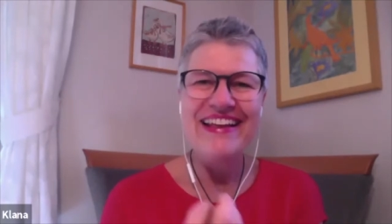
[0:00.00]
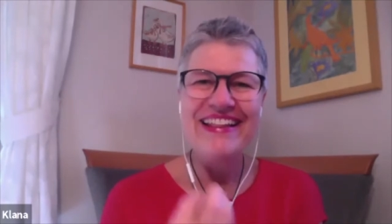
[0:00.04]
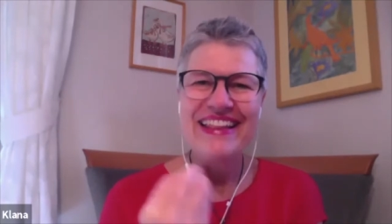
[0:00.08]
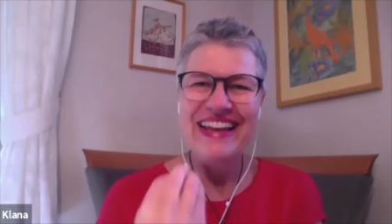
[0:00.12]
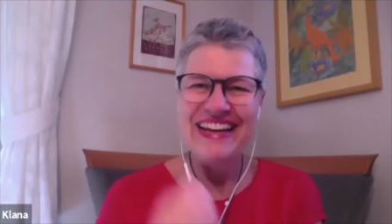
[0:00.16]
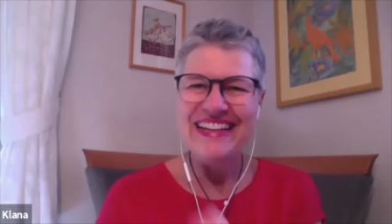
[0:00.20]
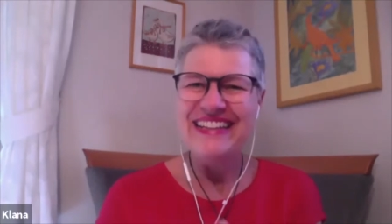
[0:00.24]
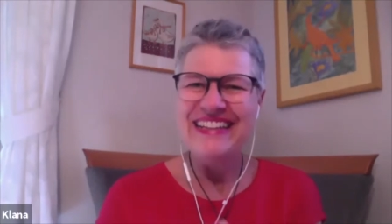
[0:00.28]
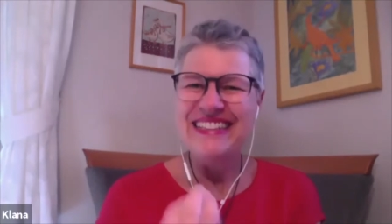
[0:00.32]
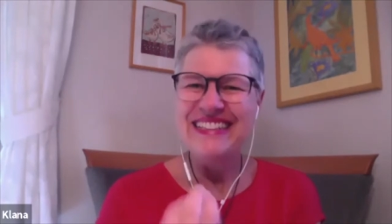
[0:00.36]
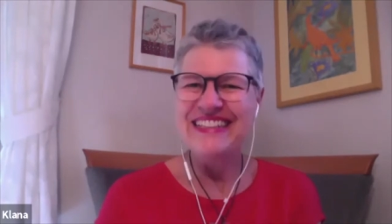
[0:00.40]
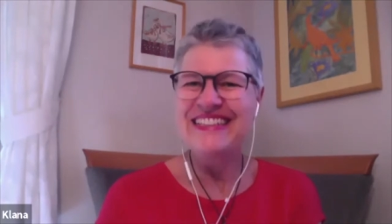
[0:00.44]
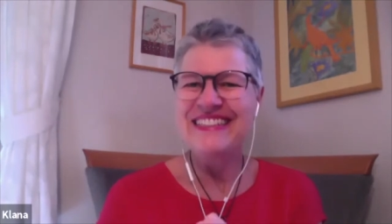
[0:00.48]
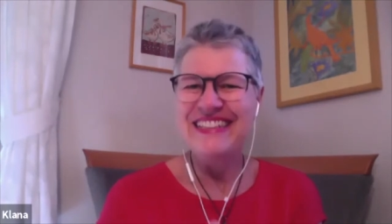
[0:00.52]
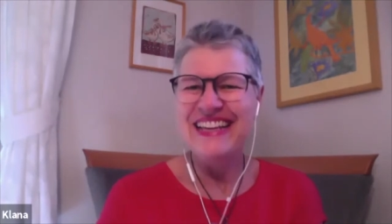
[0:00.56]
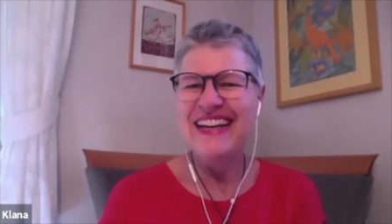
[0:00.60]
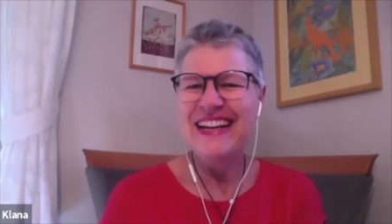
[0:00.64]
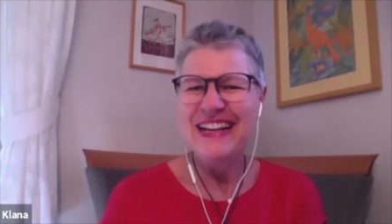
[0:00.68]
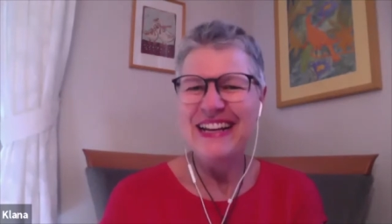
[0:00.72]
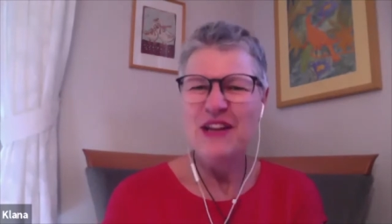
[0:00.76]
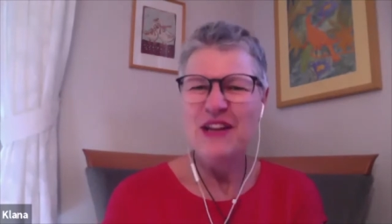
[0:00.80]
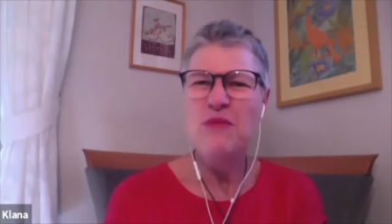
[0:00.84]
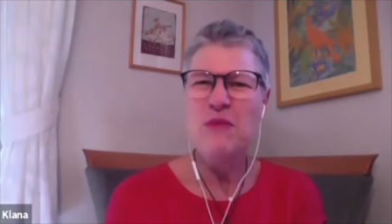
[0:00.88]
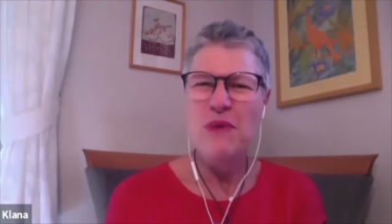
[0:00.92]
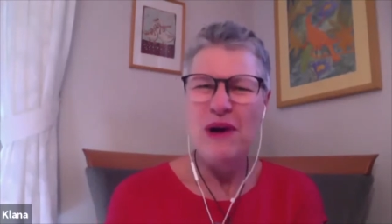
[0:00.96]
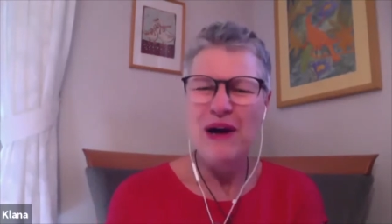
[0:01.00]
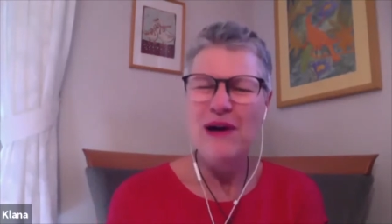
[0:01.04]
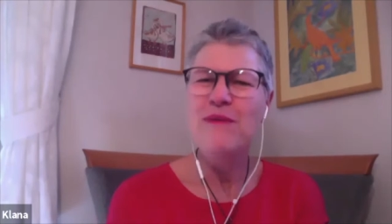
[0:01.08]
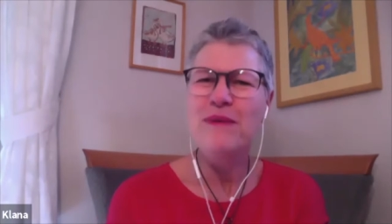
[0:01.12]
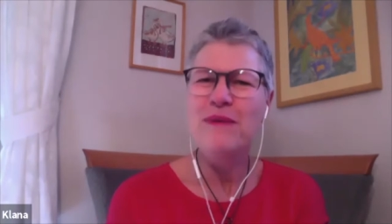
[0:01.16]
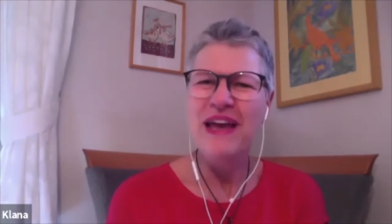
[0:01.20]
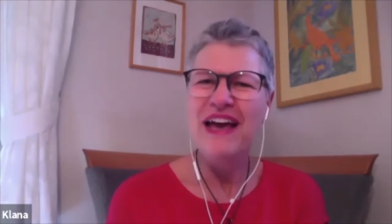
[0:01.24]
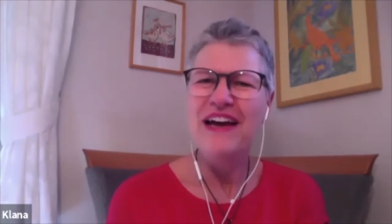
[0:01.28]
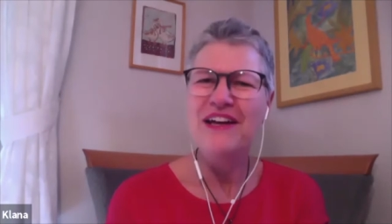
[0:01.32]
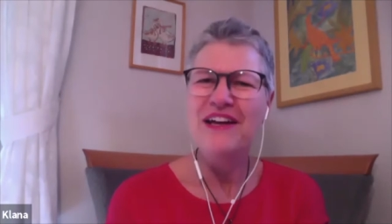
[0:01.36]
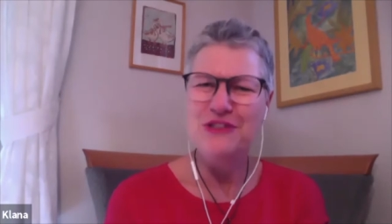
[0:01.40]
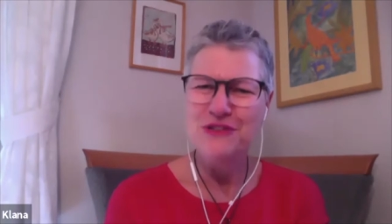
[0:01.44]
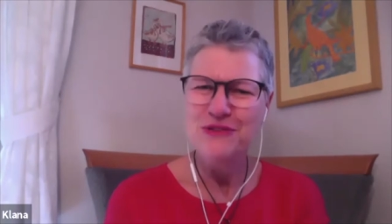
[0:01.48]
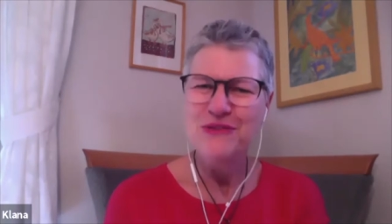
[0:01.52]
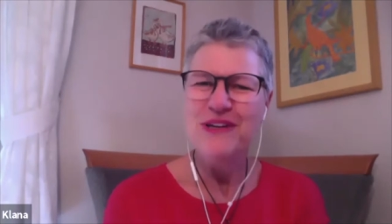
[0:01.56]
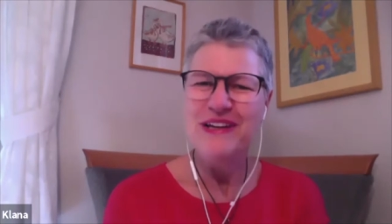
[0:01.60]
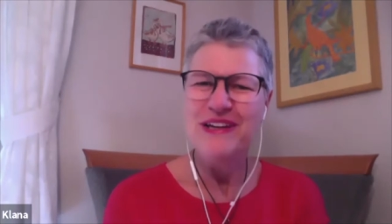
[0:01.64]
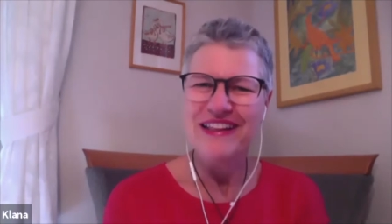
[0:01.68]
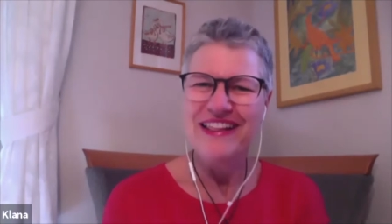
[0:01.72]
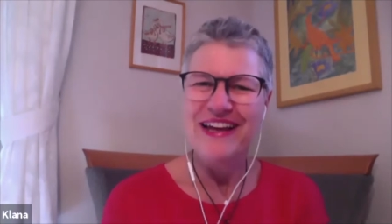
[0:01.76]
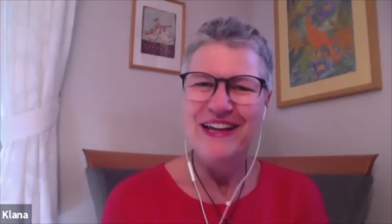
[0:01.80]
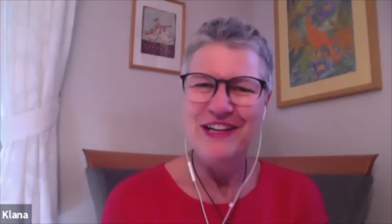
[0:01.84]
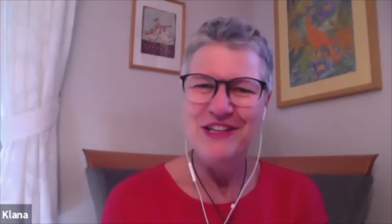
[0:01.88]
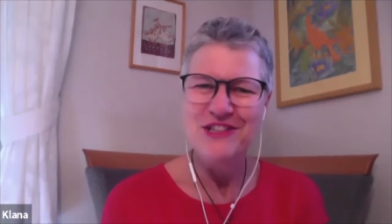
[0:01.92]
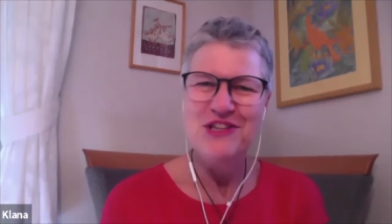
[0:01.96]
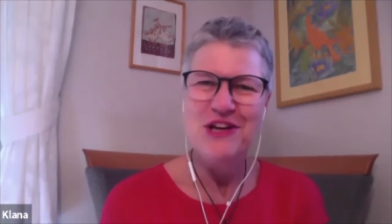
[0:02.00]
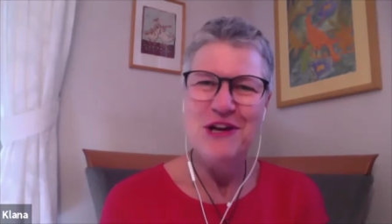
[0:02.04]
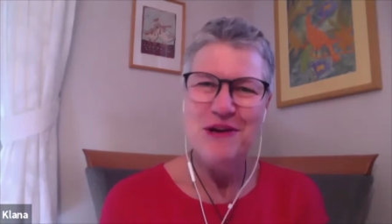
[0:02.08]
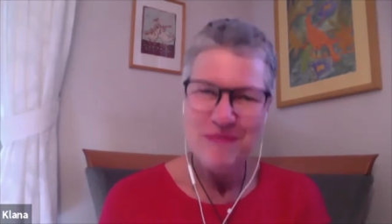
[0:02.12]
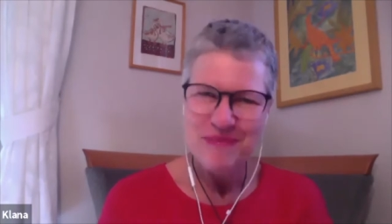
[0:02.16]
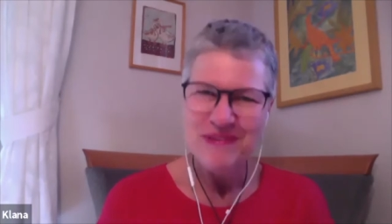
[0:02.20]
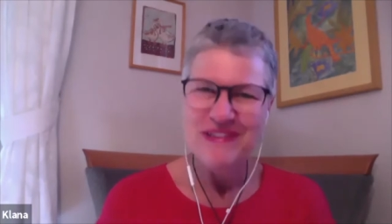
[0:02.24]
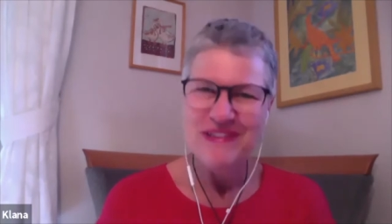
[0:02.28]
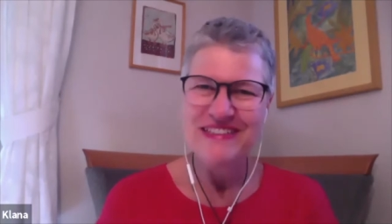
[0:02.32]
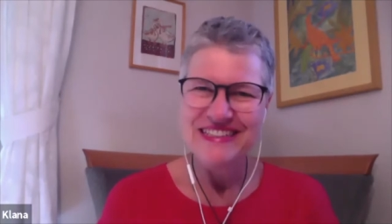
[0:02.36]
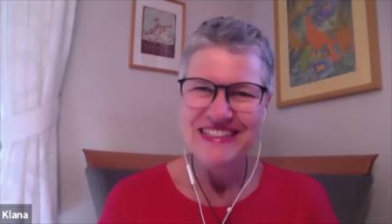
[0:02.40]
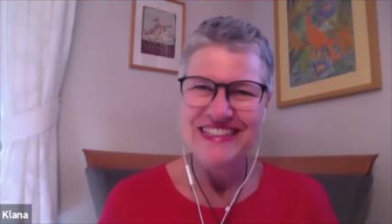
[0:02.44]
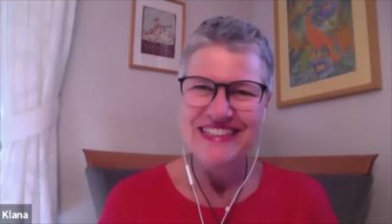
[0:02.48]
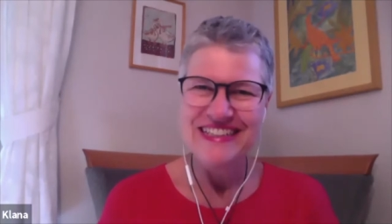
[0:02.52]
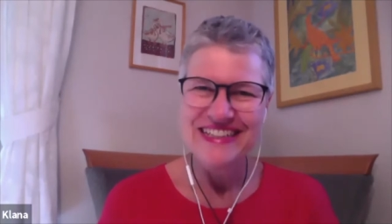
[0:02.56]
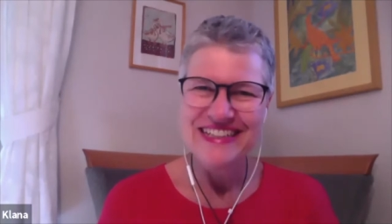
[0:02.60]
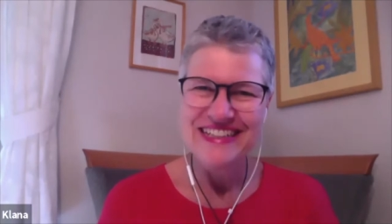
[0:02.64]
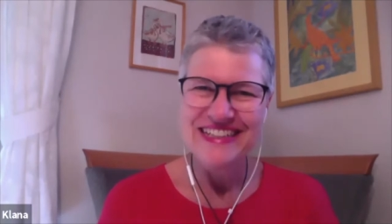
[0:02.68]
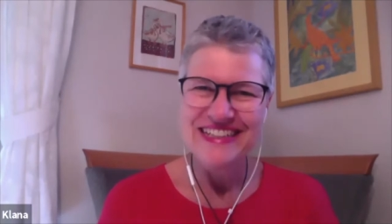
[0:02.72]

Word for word: That's exactly why we are doing that job, isn't it?